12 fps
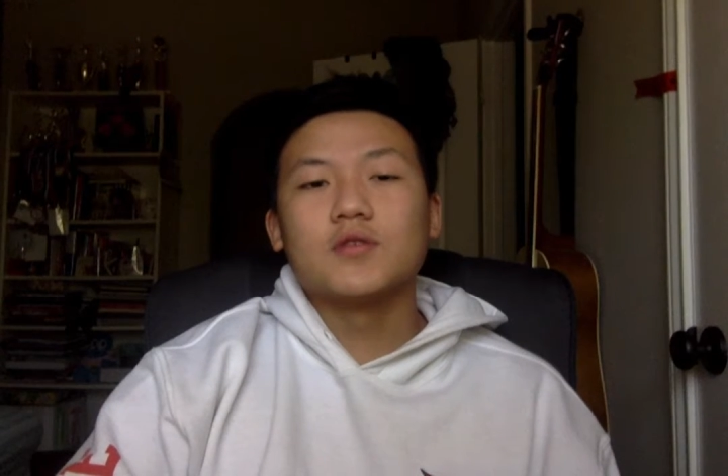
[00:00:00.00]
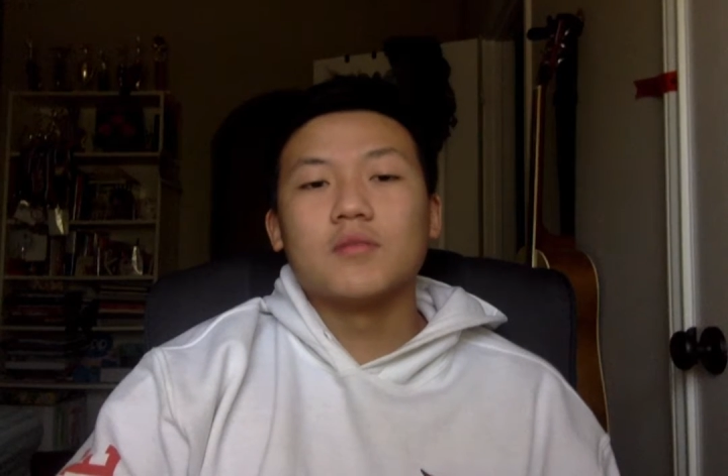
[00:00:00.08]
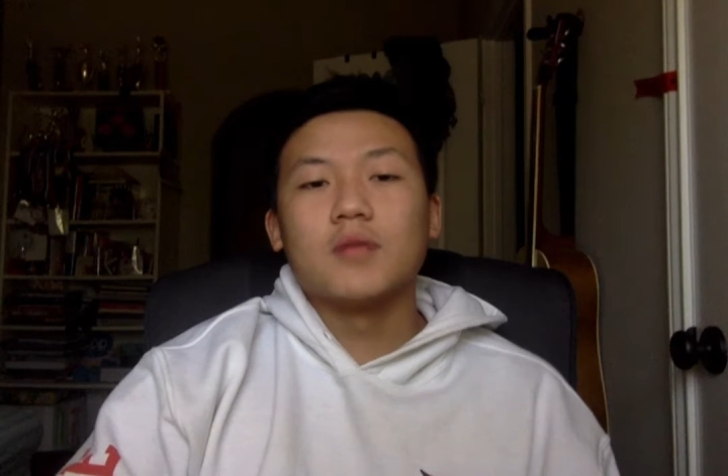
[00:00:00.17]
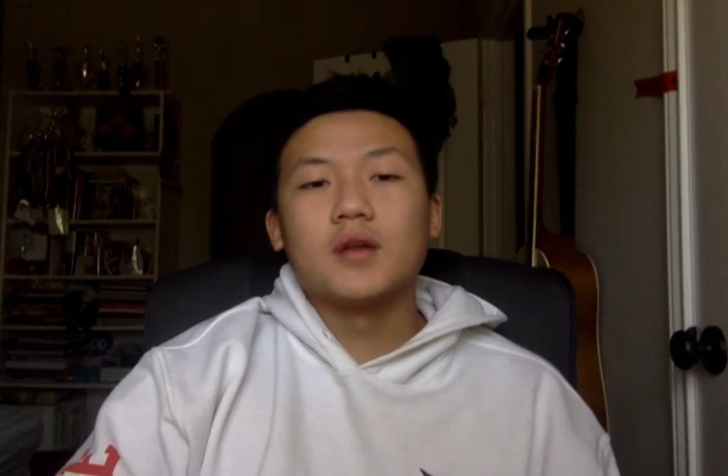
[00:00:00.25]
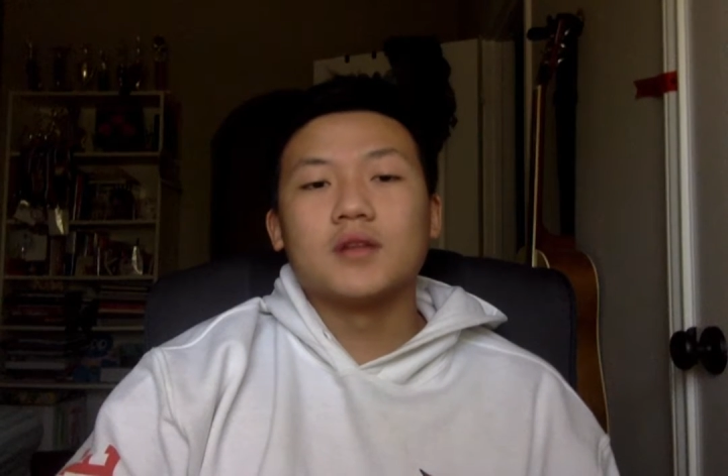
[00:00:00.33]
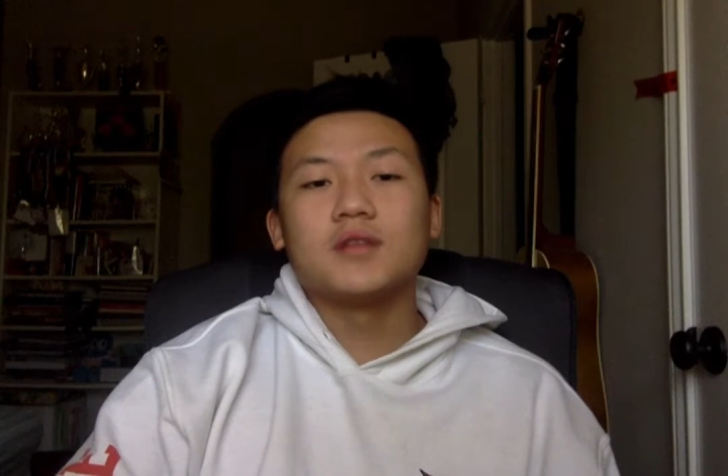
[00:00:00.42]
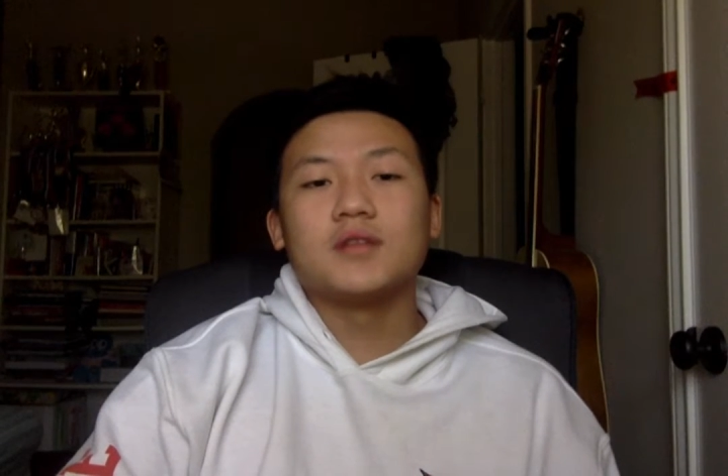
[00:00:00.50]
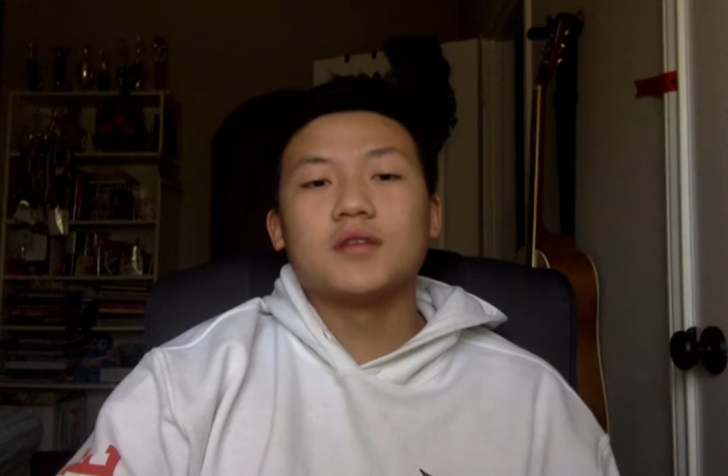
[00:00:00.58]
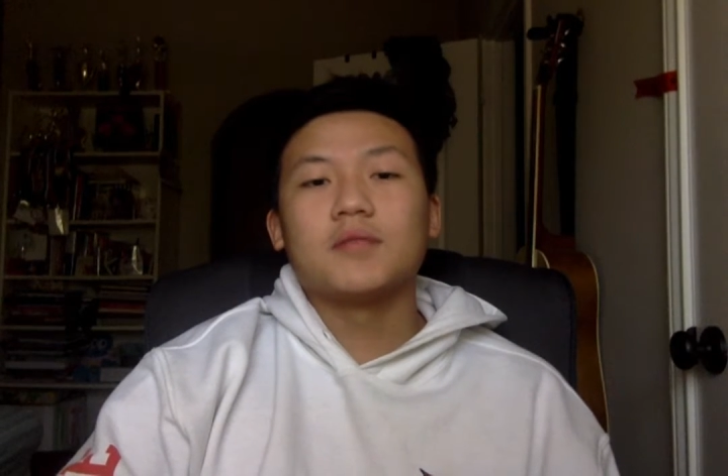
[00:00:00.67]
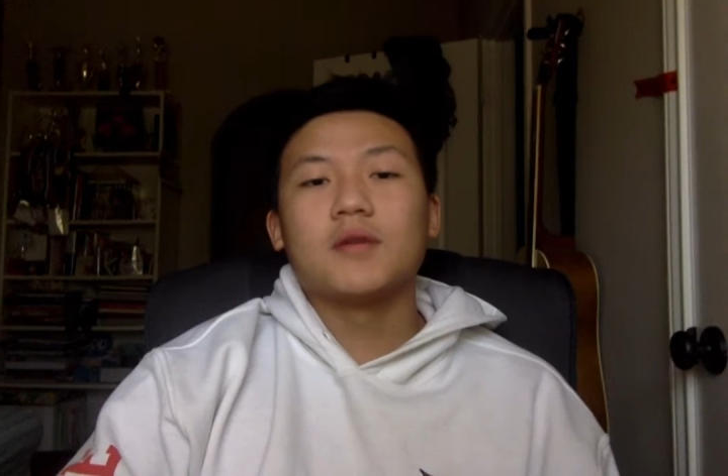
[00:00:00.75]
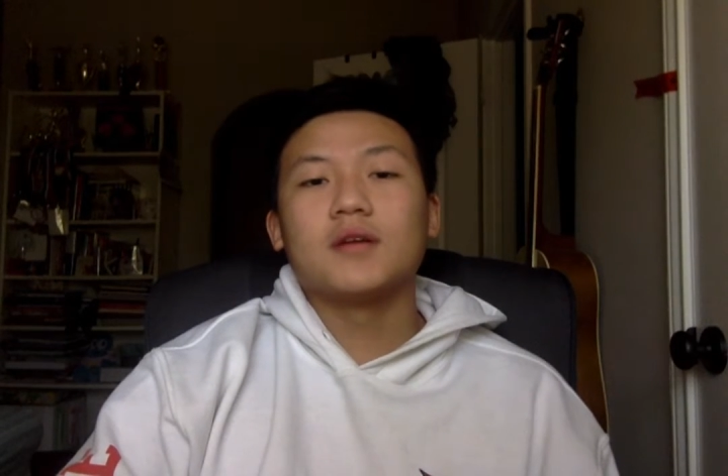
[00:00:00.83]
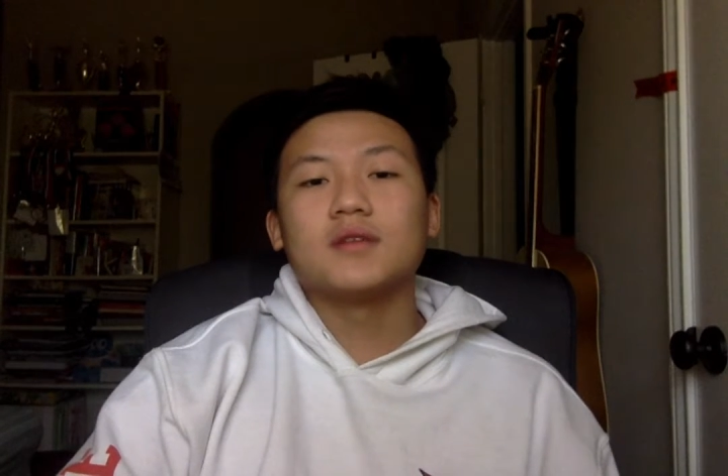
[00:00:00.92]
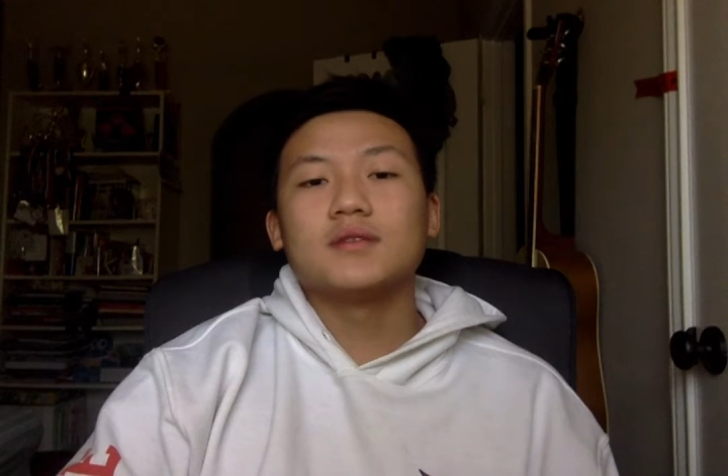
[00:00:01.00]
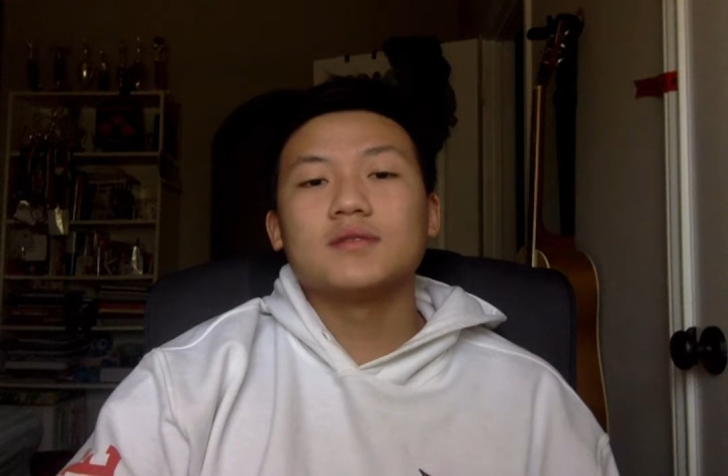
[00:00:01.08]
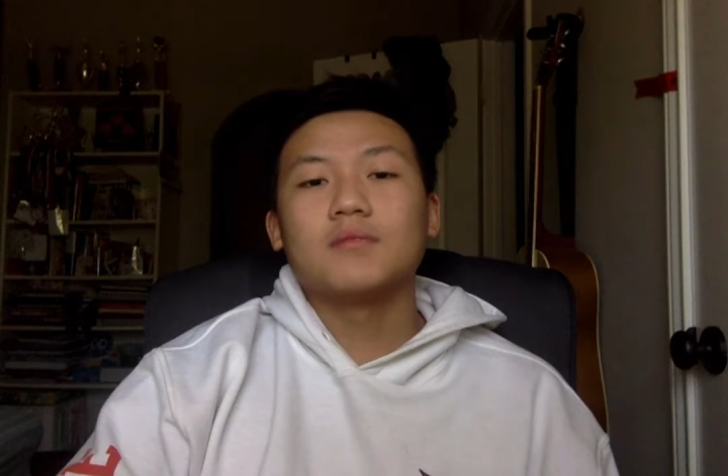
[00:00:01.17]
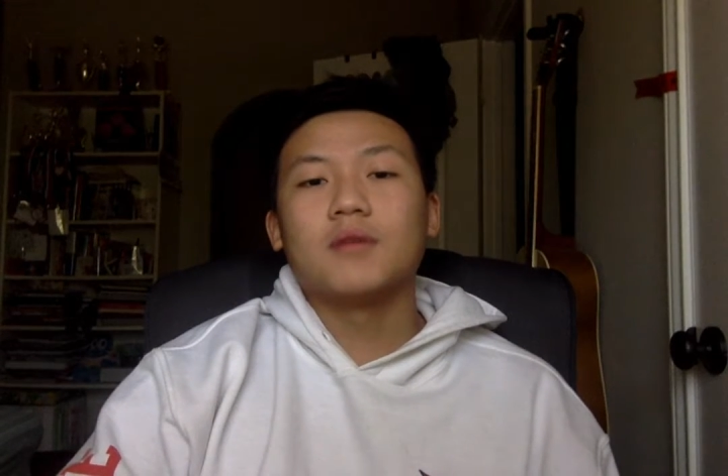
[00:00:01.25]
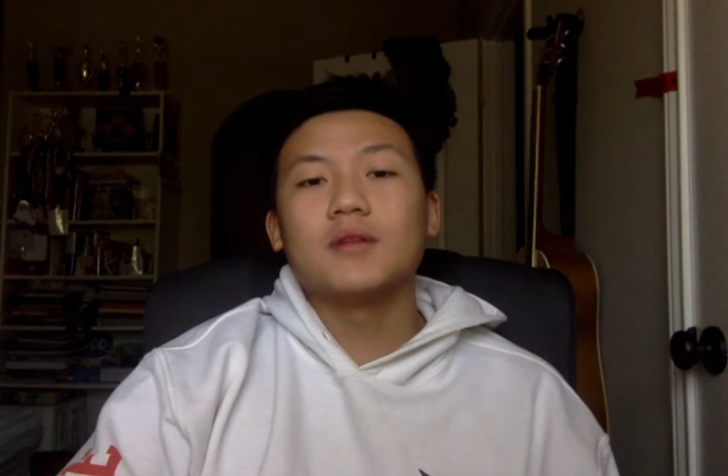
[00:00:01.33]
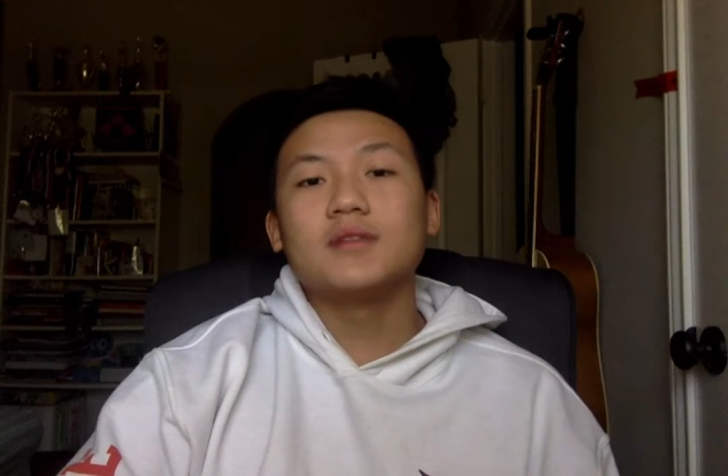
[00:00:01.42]
and monetary
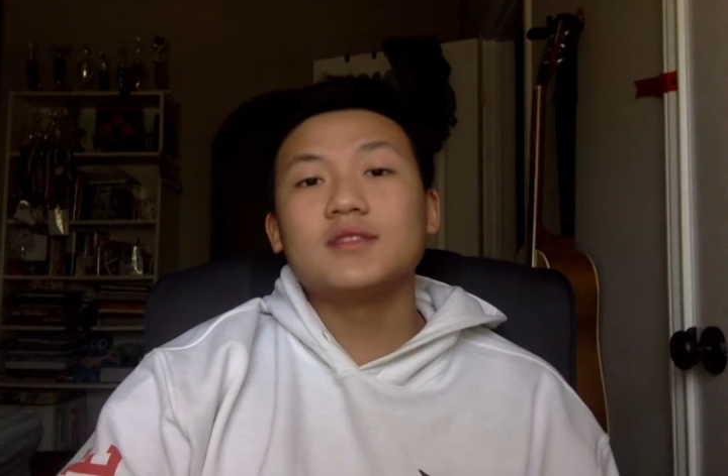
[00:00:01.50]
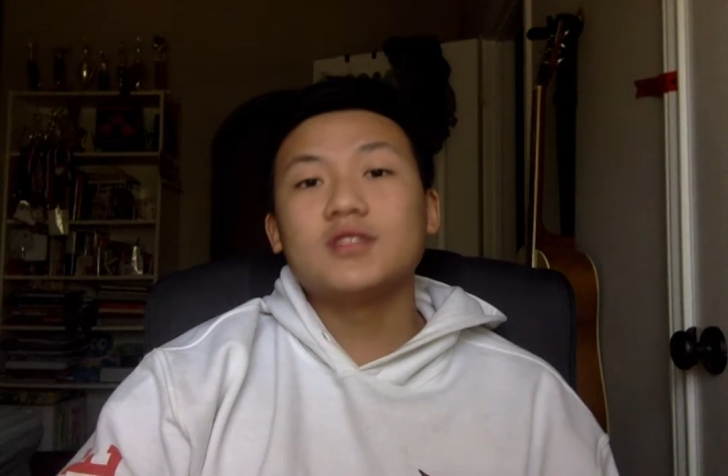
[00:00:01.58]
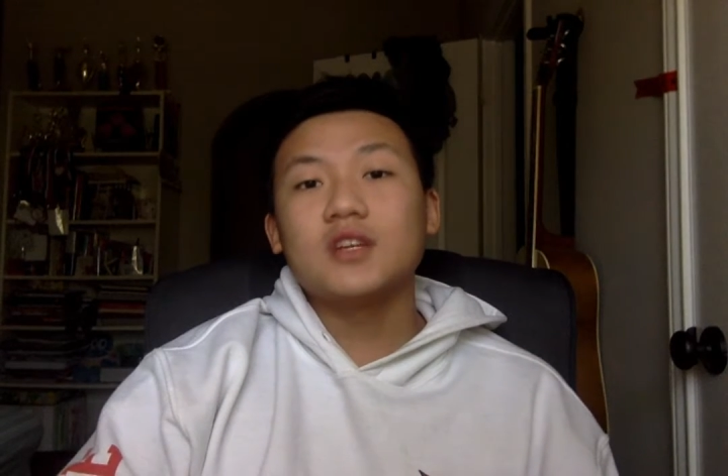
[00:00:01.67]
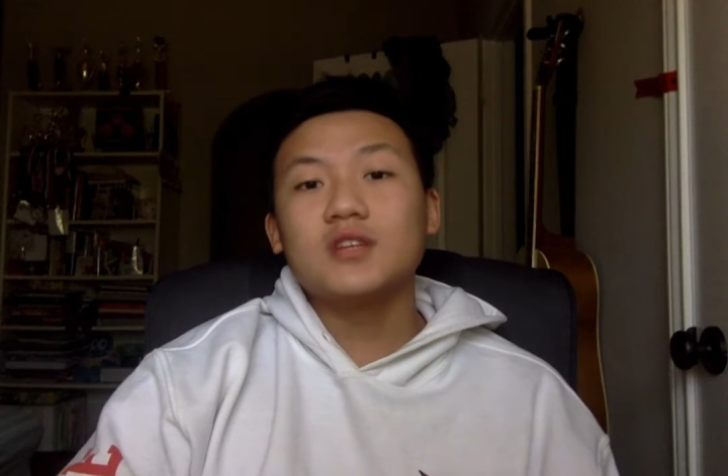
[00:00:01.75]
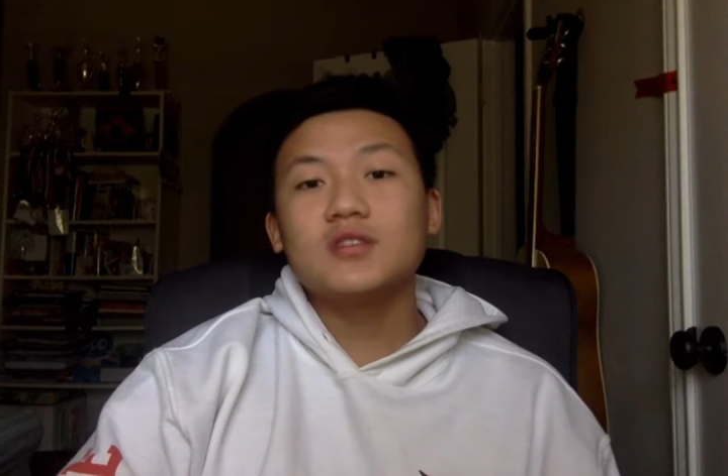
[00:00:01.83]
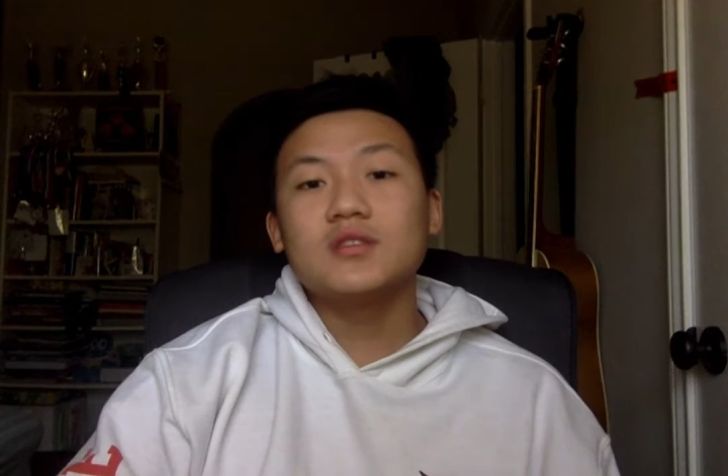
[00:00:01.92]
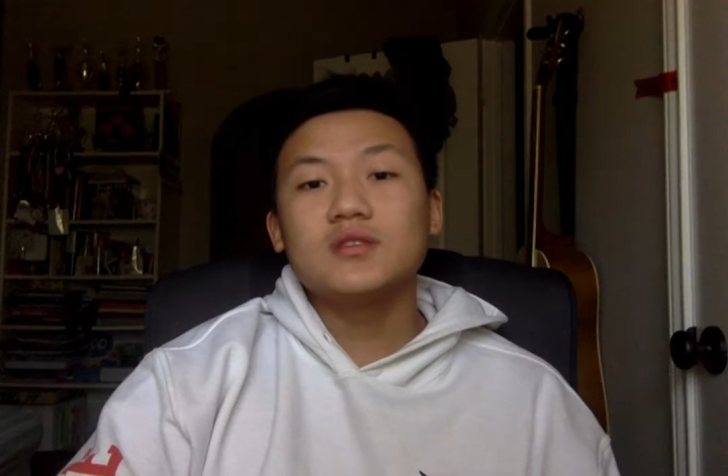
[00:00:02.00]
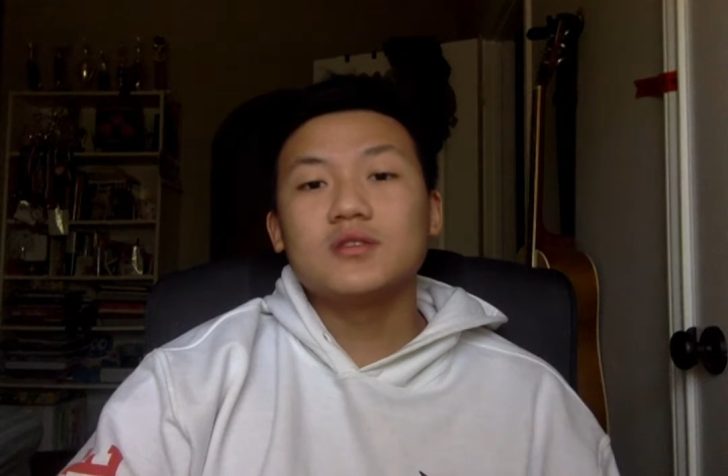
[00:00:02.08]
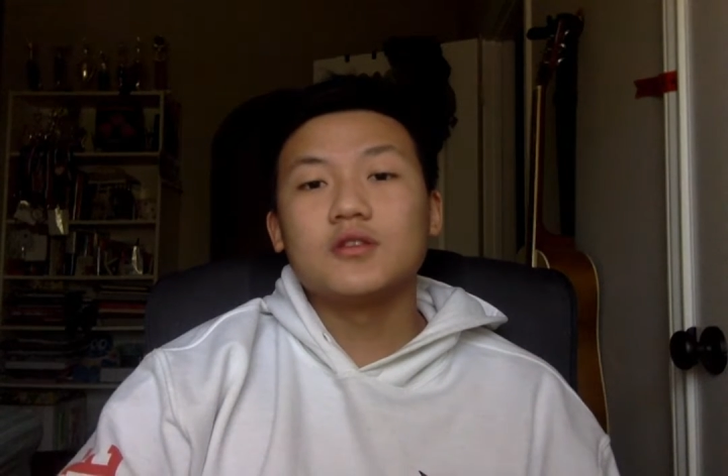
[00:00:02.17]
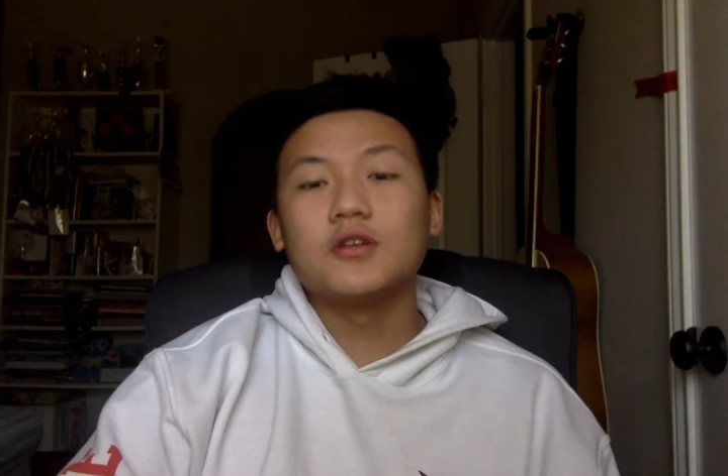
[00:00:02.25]
policy changes during